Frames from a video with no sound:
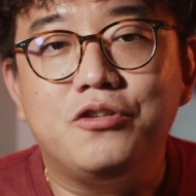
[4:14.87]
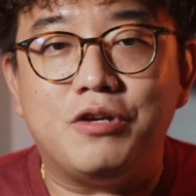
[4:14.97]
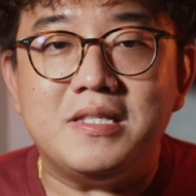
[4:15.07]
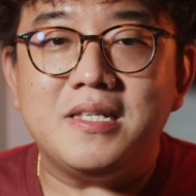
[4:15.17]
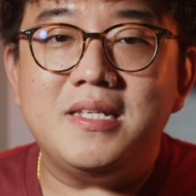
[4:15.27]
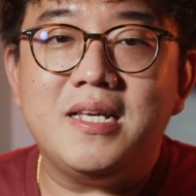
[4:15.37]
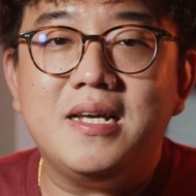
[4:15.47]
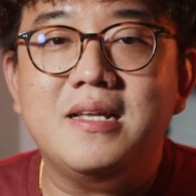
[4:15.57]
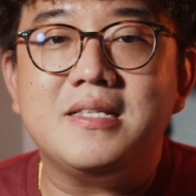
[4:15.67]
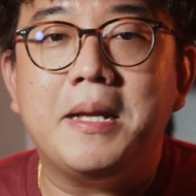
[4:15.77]
Transient
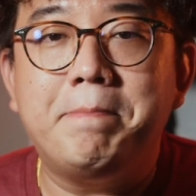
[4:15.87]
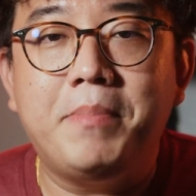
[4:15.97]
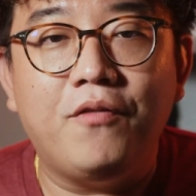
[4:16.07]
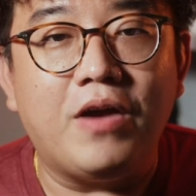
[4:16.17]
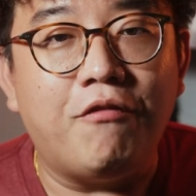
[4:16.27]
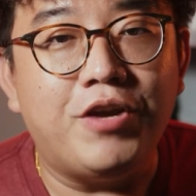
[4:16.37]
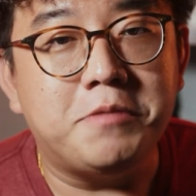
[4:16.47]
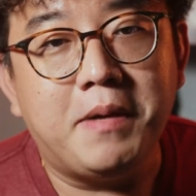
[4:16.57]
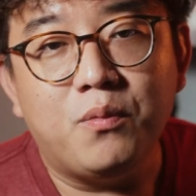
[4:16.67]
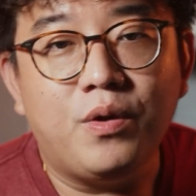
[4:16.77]
here is above
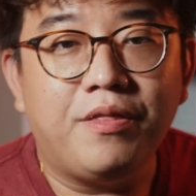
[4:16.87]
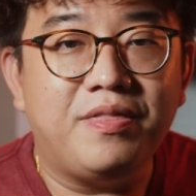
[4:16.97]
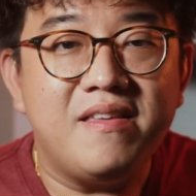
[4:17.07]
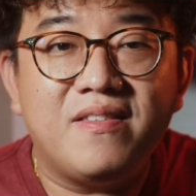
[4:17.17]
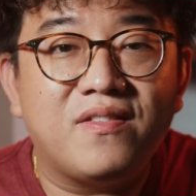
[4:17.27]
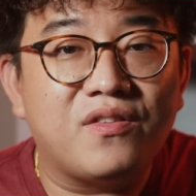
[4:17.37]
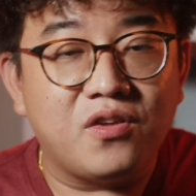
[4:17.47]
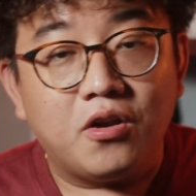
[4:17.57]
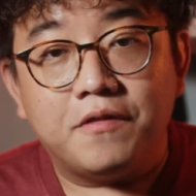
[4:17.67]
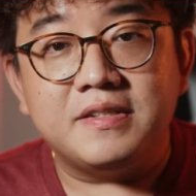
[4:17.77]
average, but with this
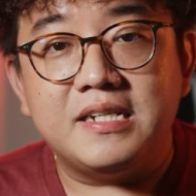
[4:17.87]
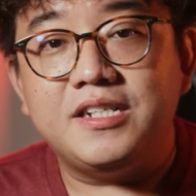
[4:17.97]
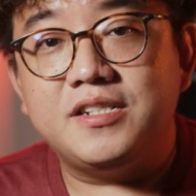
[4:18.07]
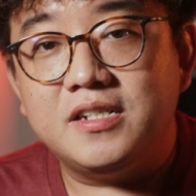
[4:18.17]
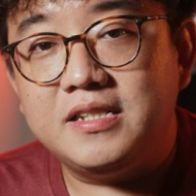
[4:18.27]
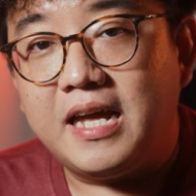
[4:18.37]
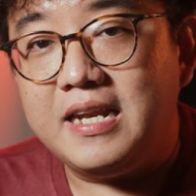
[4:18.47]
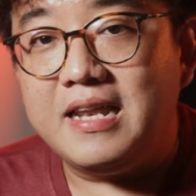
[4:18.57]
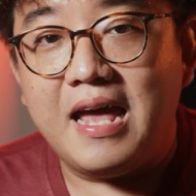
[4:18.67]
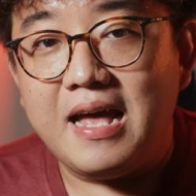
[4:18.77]
sort of signature
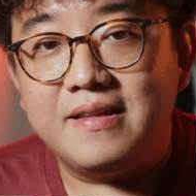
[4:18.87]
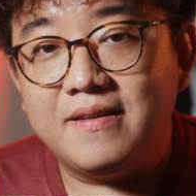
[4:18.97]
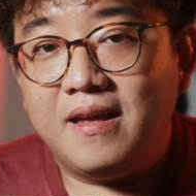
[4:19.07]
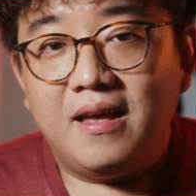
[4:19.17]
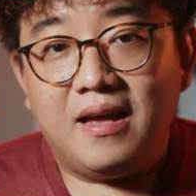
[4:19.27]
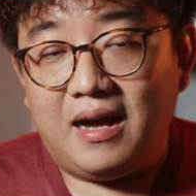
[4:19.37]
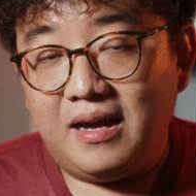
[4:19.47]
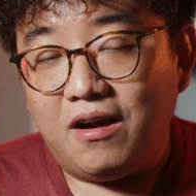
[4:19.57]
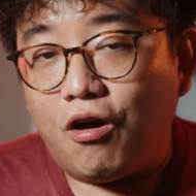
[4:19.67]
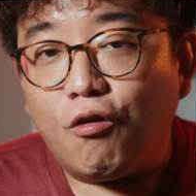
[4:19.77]
that it has,
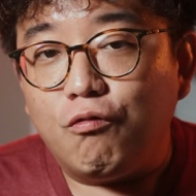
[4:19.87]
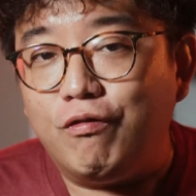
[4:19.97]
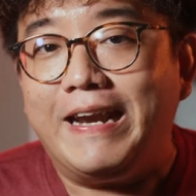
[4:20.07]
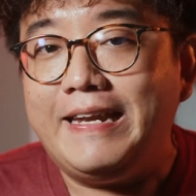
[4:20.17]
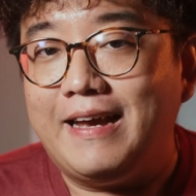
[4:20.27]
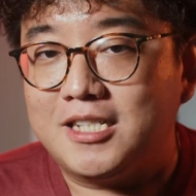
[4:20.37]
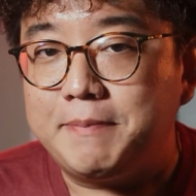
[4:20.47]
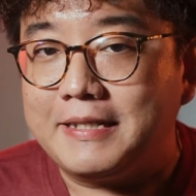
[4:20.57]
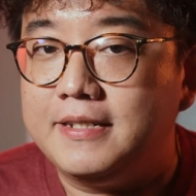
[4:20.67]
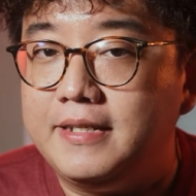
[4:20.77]
I already
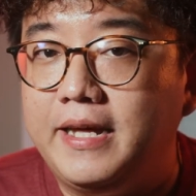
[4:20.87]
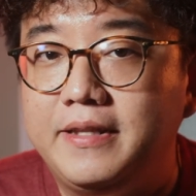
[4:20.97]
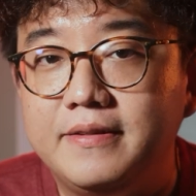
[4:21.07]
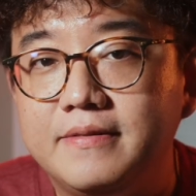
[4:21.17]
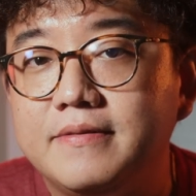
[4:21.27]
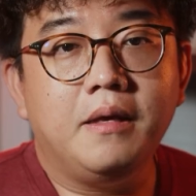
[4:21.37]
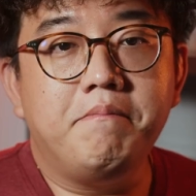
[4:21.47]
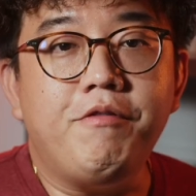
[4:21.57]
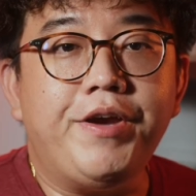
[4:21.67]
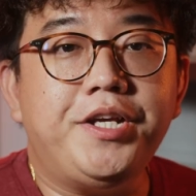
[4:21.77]
expected that.
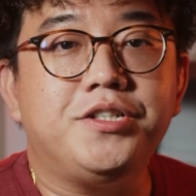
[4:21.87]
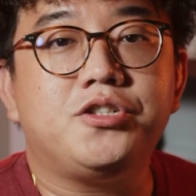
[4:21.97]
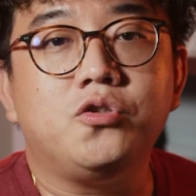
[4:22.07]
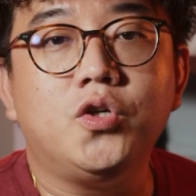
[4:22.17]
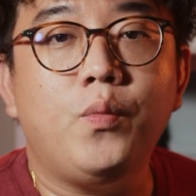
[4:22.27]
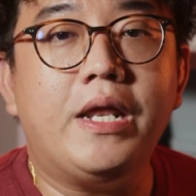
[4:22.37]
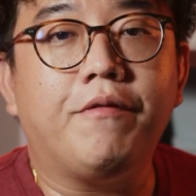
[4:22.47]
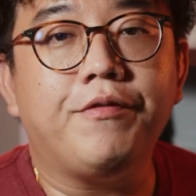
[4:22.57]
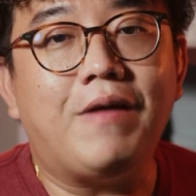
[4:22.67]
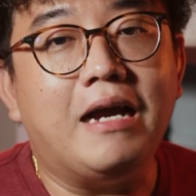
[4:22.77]
Mid-range, tonal weight
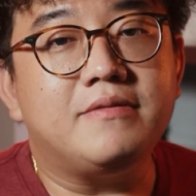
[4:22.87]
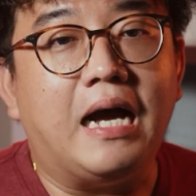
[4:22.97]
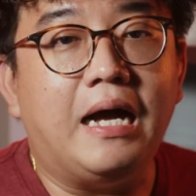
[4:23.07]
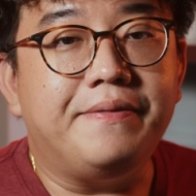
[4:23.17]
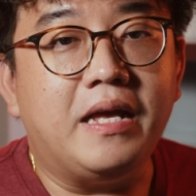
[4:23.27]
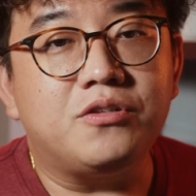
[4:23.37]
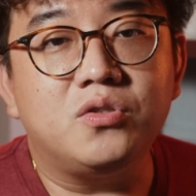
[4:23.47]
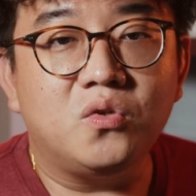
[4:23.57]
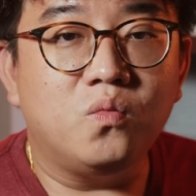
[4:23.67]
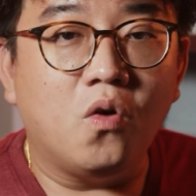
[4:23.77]
of the 5s are
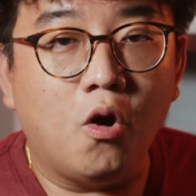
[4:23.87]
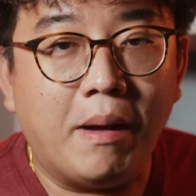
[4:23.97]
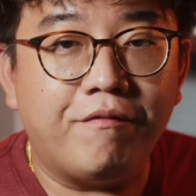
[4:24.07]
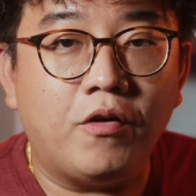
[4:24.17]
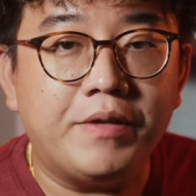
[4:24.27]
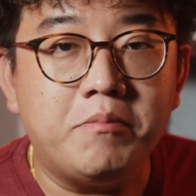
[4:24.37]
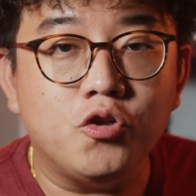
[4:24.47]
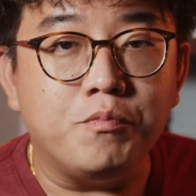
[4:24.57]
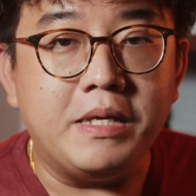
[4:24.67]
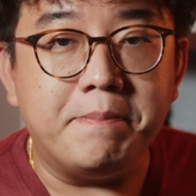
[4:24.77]
natural warm. I found them
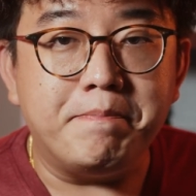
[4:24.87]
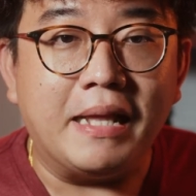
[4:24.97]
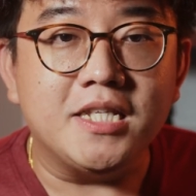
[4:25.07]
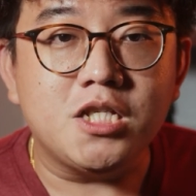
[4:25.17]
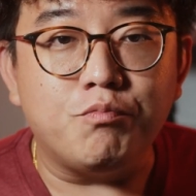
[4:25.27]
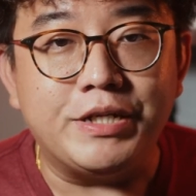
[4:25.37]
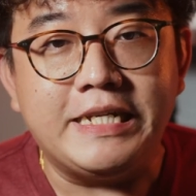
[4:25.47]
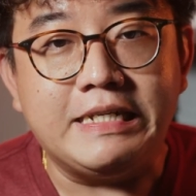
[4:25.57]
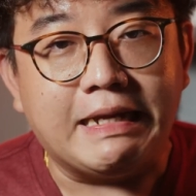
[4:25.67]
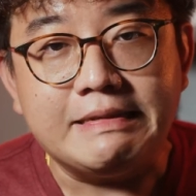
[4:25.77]
to be balanced
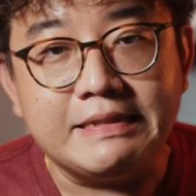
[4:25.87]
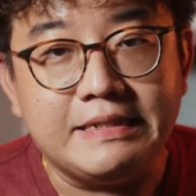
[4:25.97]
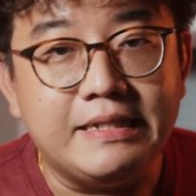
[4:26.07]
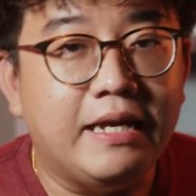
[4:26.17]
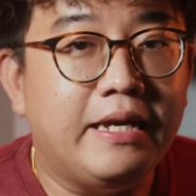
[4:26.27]
pretty nicely.